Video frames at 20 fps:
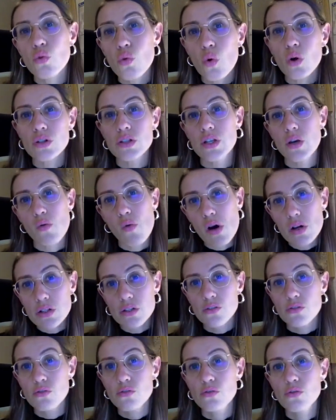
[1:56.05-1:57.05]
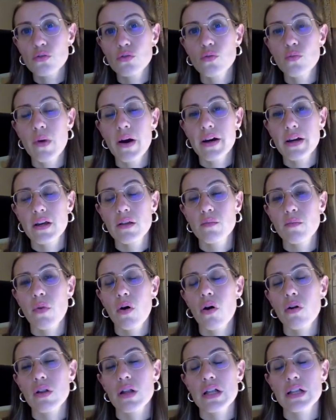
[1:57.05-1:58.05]
what they wanted to do back in
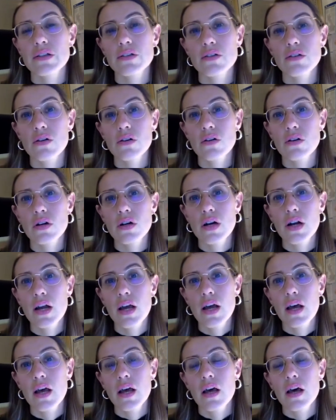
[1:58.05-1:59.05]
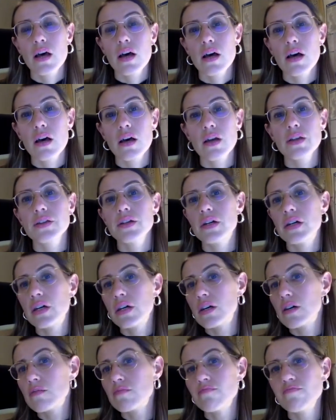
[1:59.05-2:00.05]
Poland, or
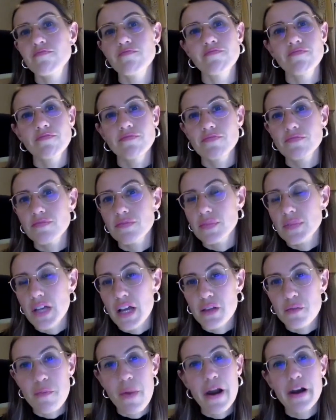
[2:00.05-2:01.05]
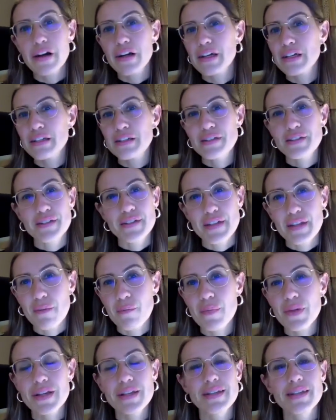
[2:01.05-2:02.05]
either get married, set
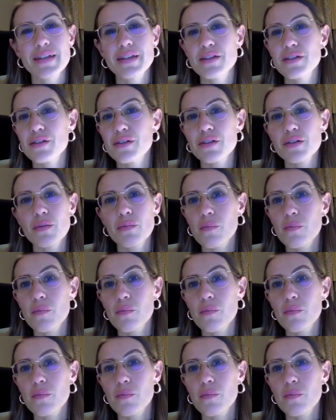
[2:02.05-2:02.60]
a business,